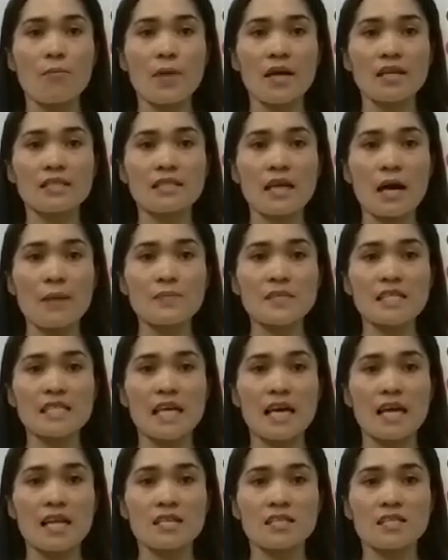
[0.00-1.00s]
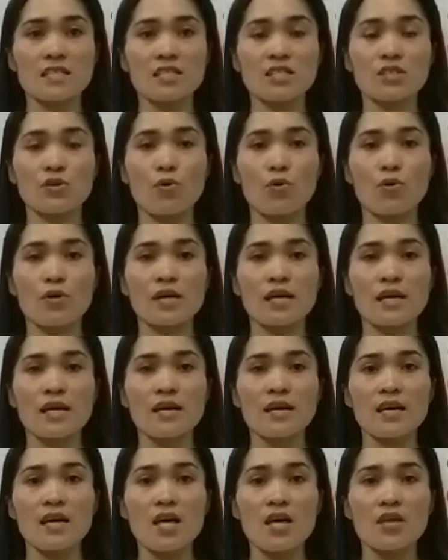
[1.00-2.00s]
My some skills is
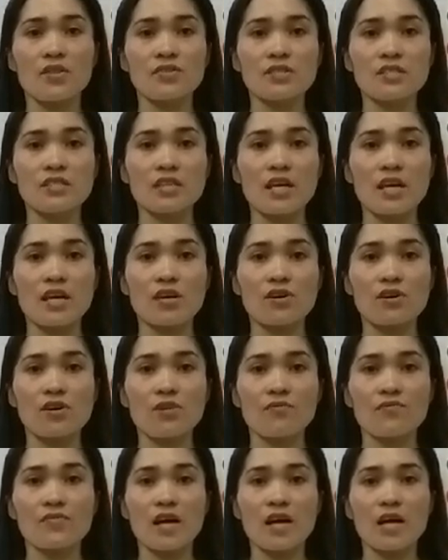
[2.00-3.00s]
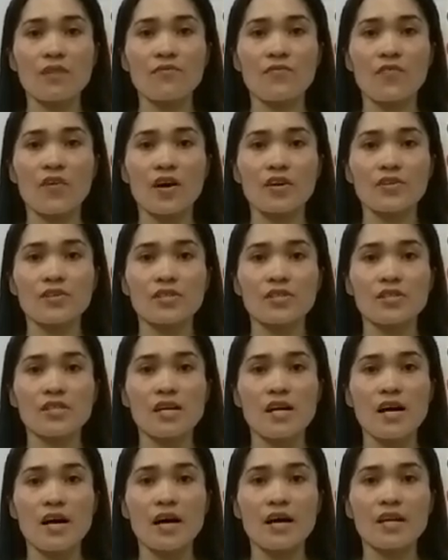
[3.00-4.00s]
cooking, take care of
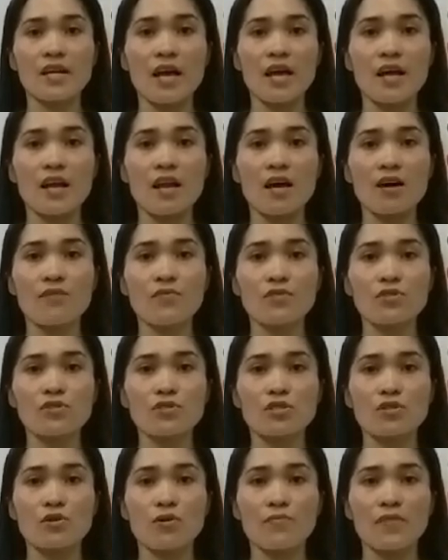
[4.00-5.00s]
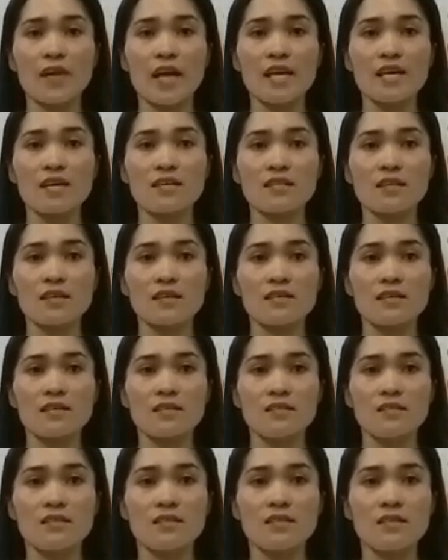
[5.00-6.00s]
grandfather, and I love also playing the
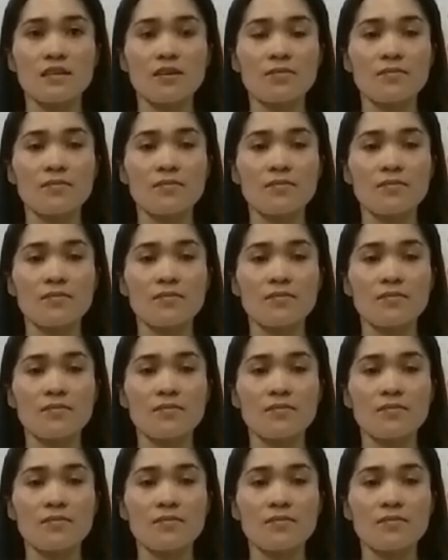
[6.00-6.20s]
kids.